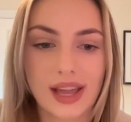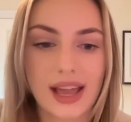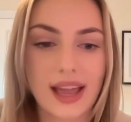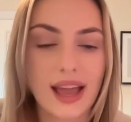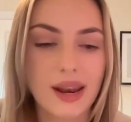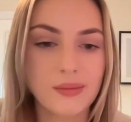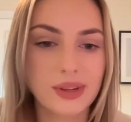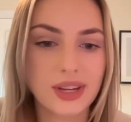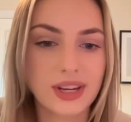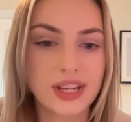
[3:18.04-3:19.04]
Right, and I'm
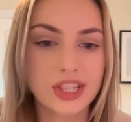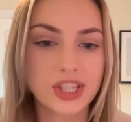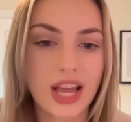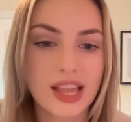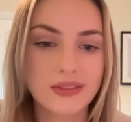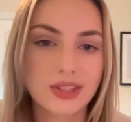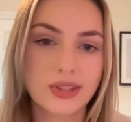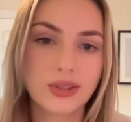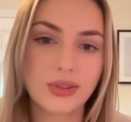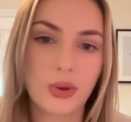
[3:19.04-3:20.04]
going to share the
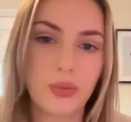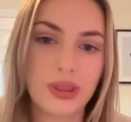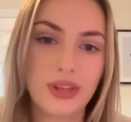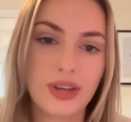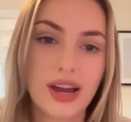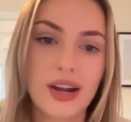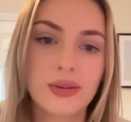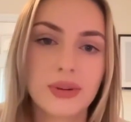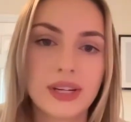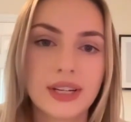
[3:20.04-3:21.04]
results with you
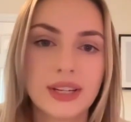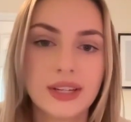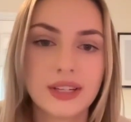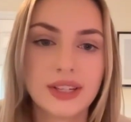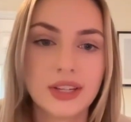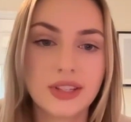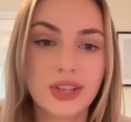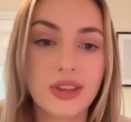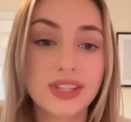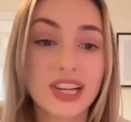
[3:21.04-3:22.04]
now.
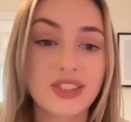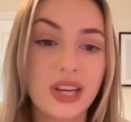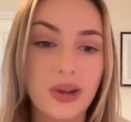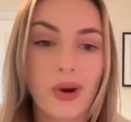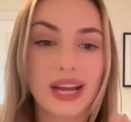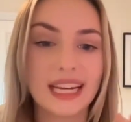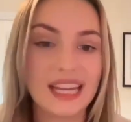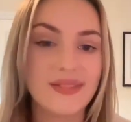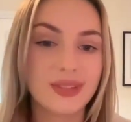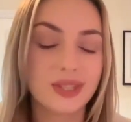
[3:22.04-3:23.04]
So there's actually quite an
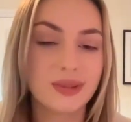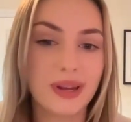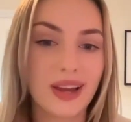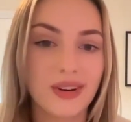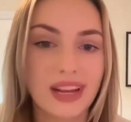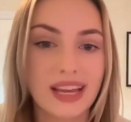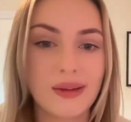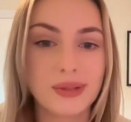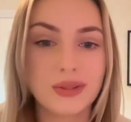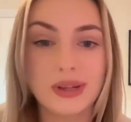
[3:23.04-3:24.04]
even split on here
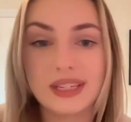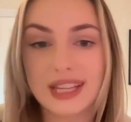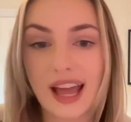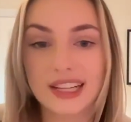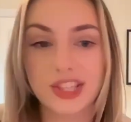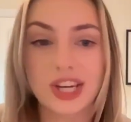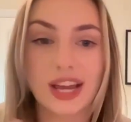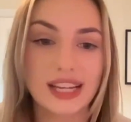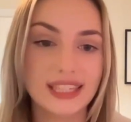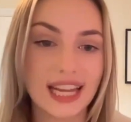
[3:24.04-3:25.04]
between
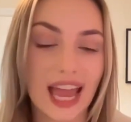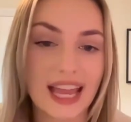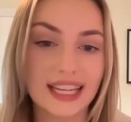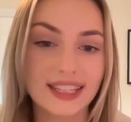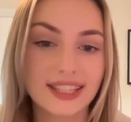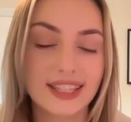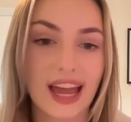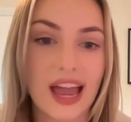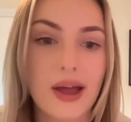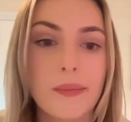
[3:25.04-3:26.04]
texture and taste.
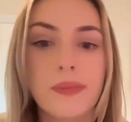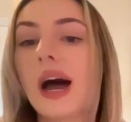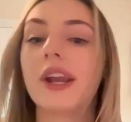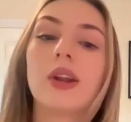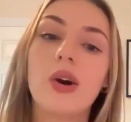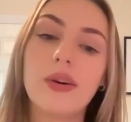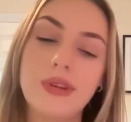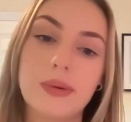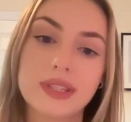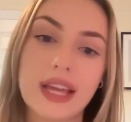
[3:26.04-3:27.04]
And a lot of
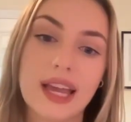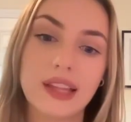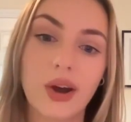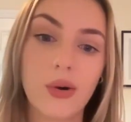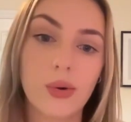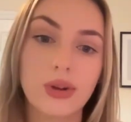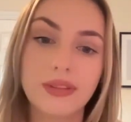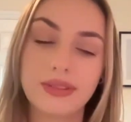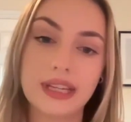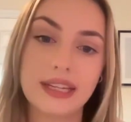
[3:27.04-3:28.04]
you are saying that all
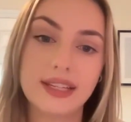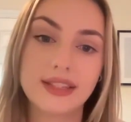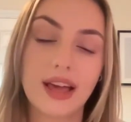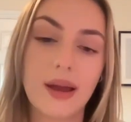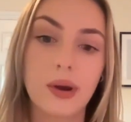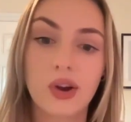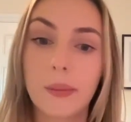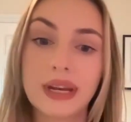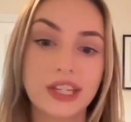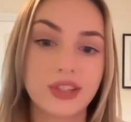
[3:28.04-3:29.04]
of these, a
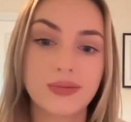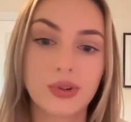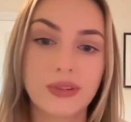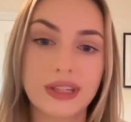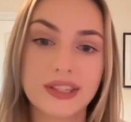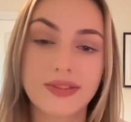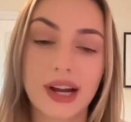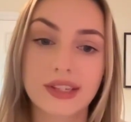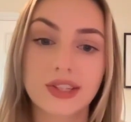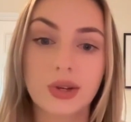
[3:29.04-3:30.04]
combination of all of these
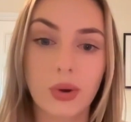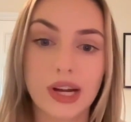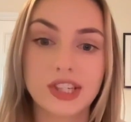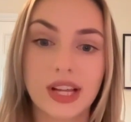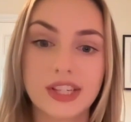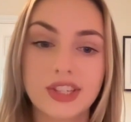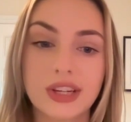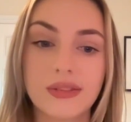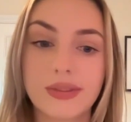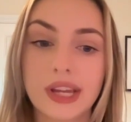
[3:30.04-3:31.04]
factors are quite
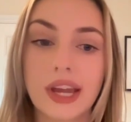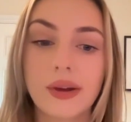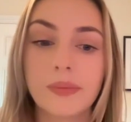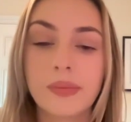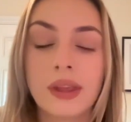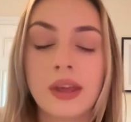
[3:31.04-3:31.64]
challenging for you.